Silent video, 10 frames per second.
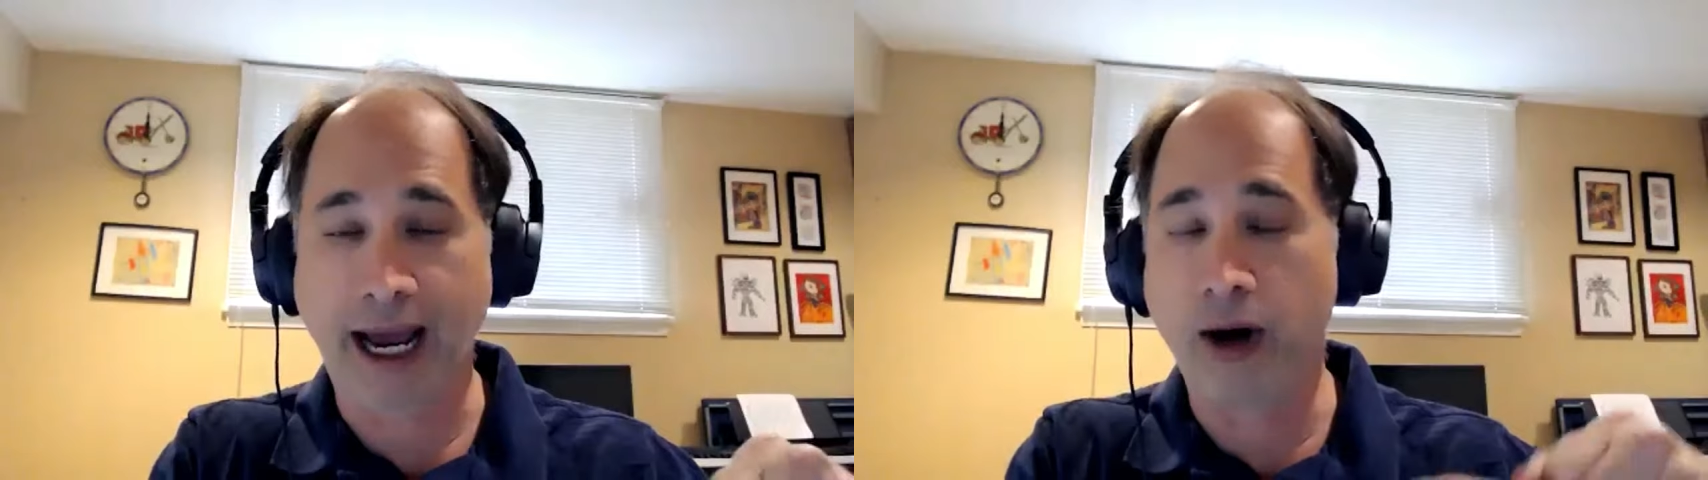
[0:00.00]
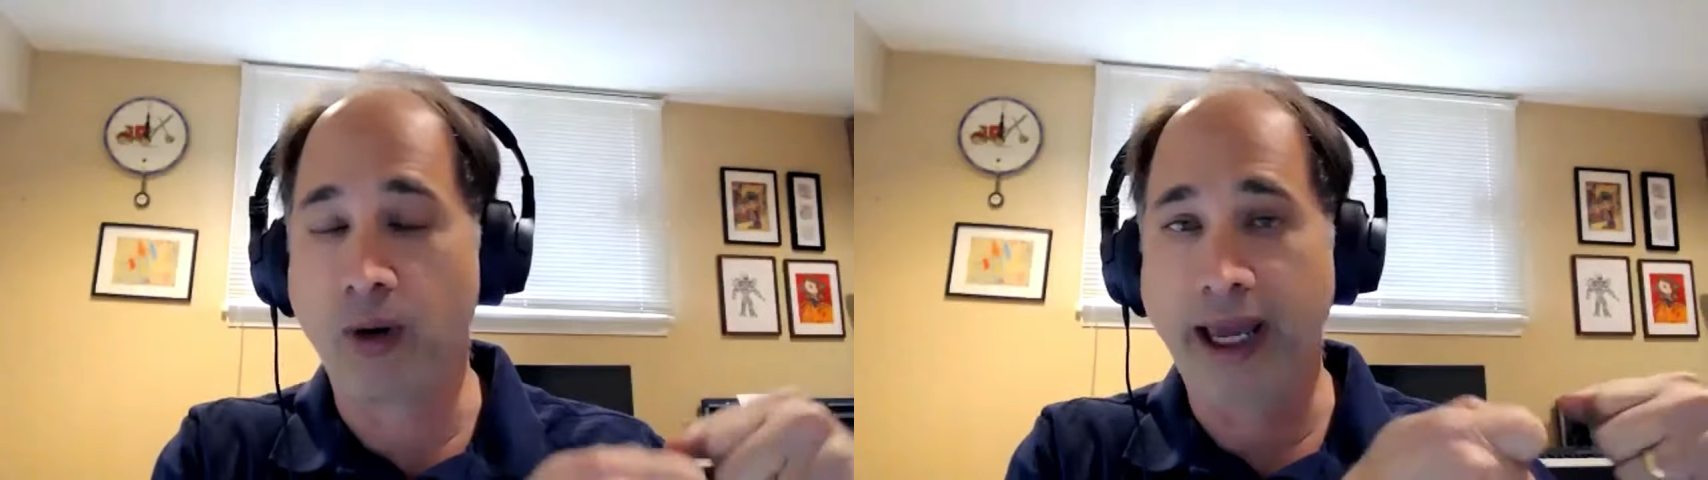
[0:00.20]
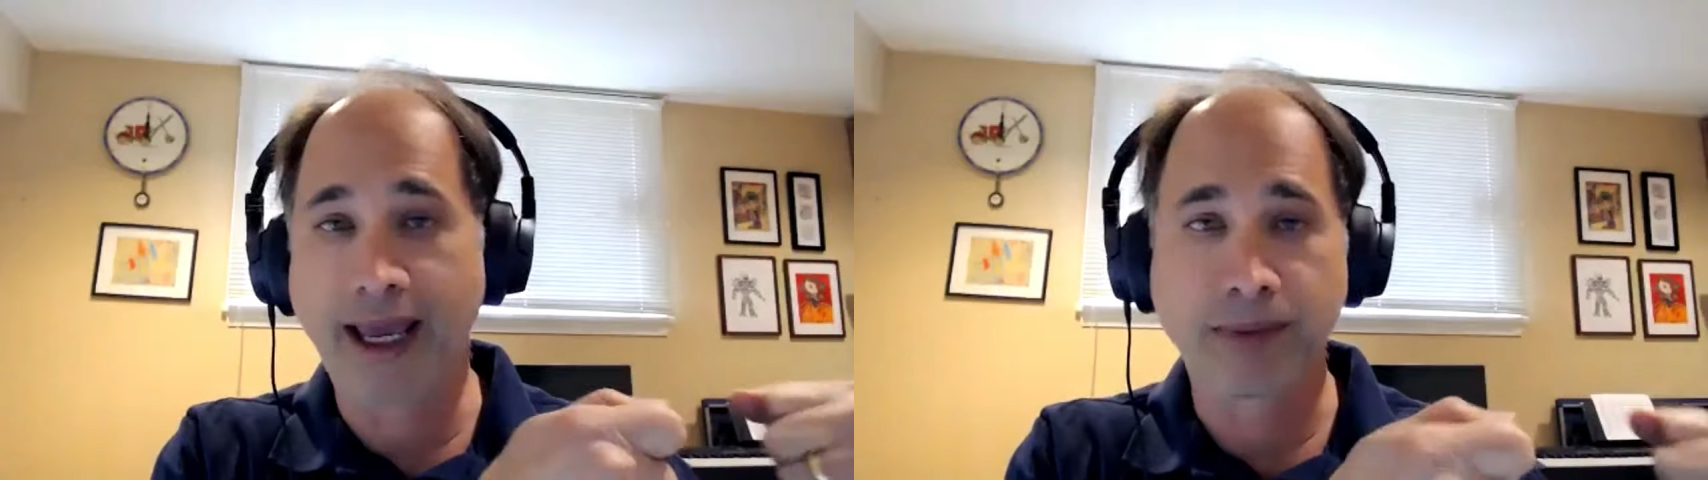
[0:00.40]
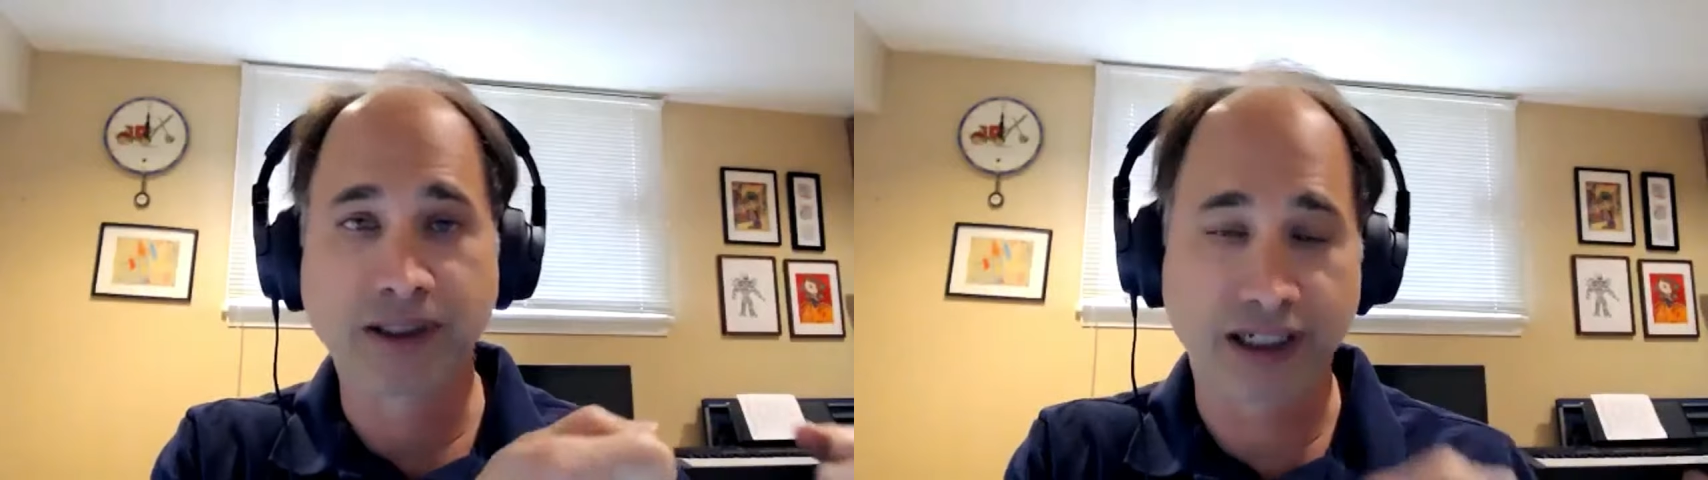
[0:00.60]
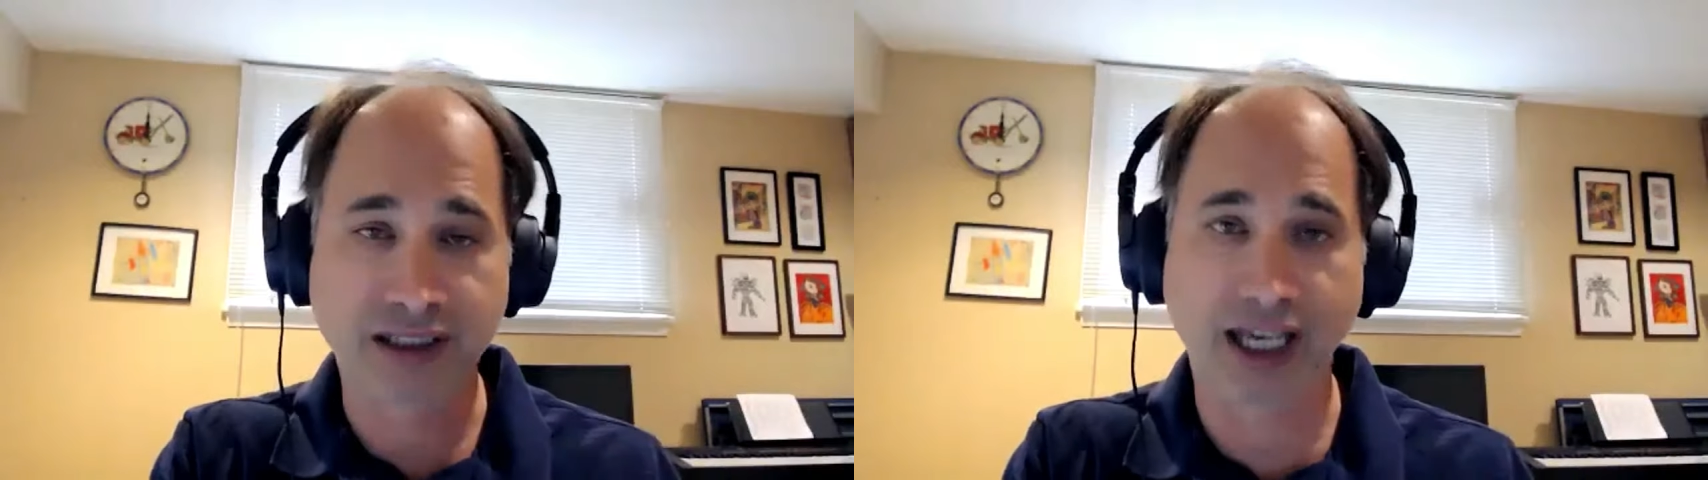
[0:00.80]
how a
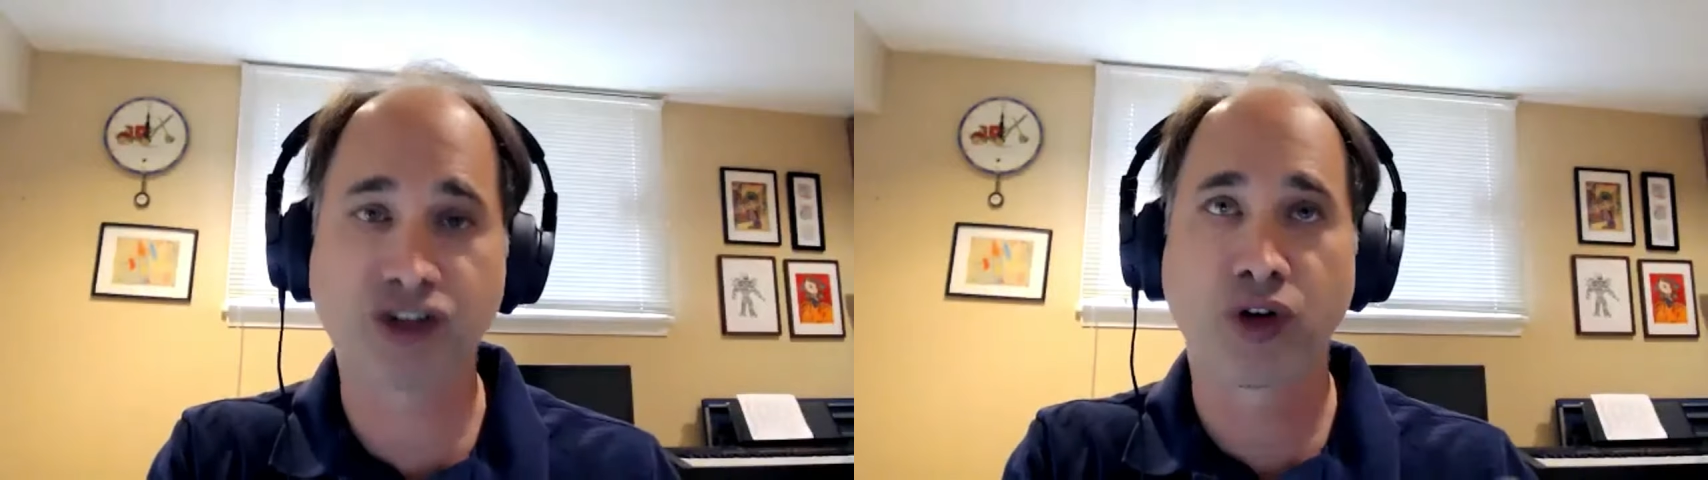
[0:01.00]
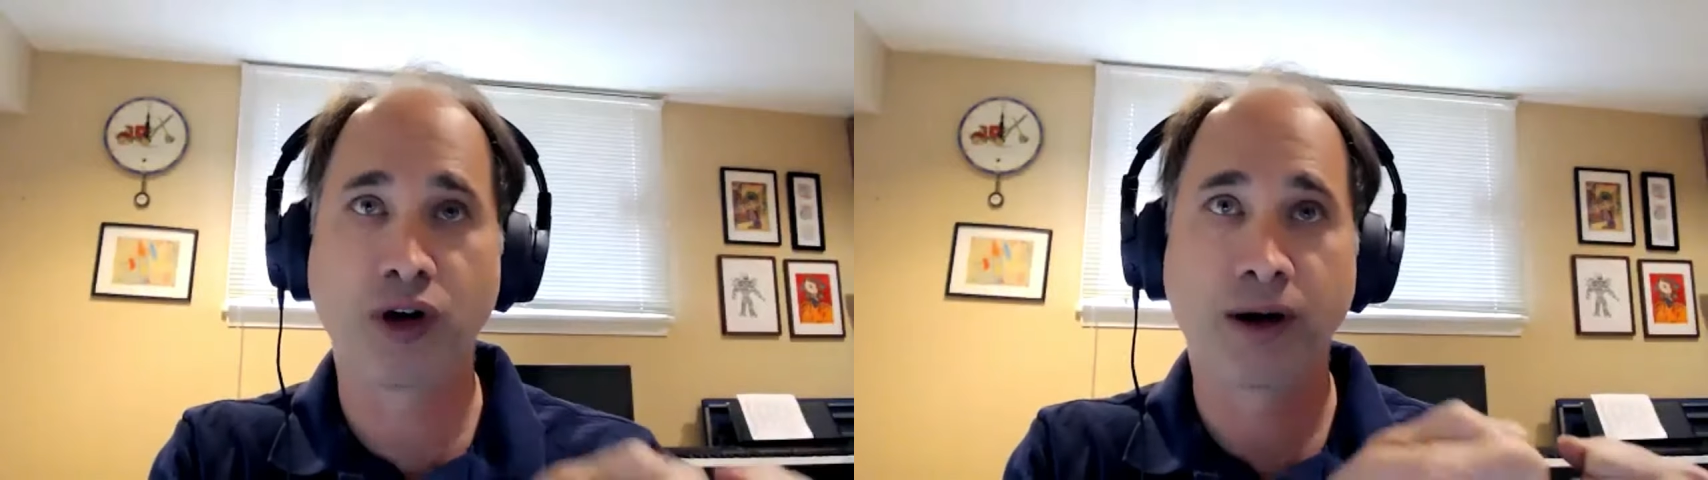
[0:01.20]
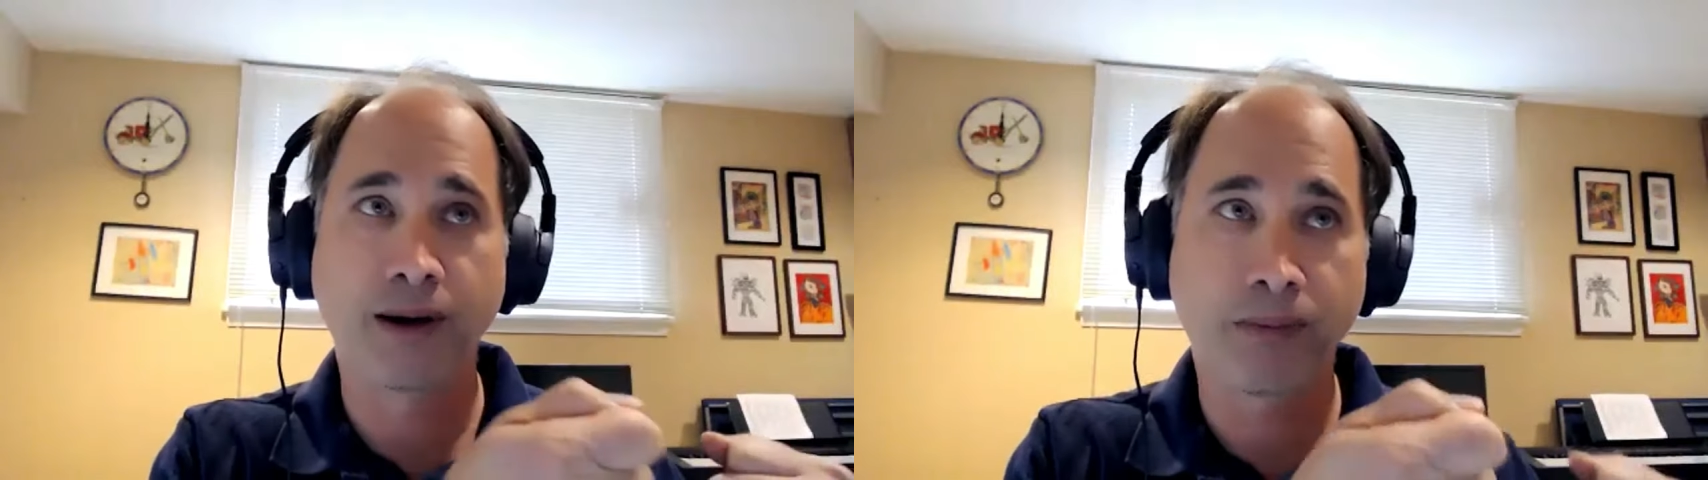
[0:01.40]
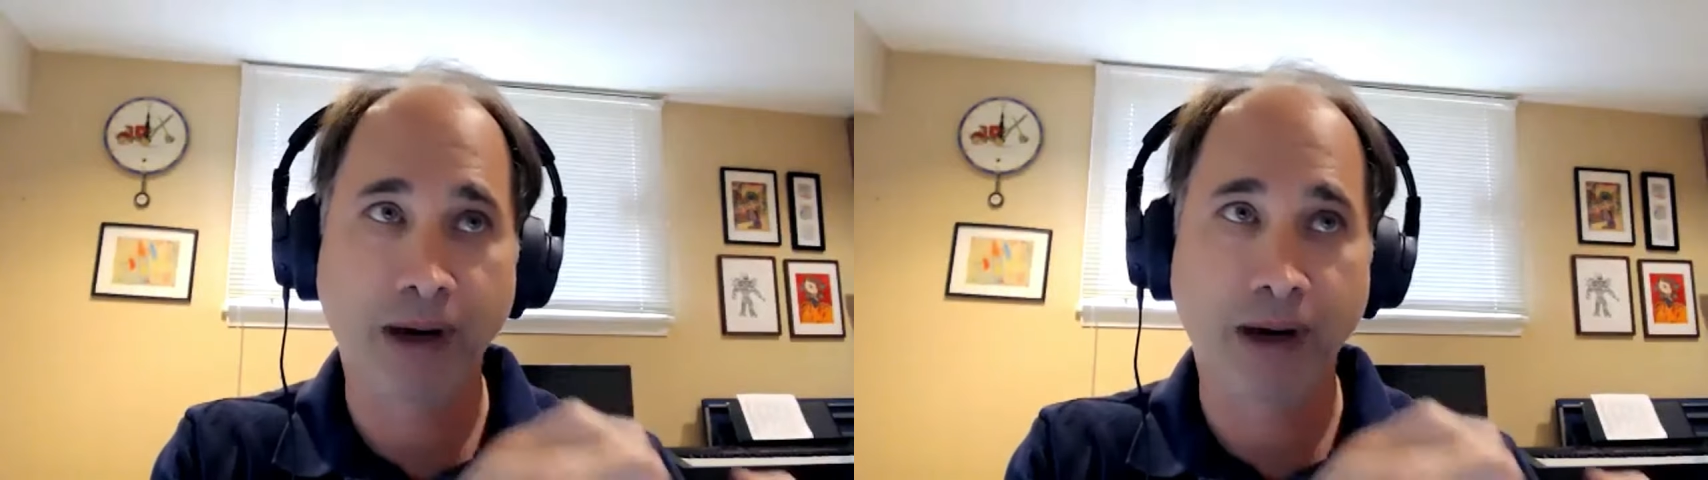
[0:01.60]
successful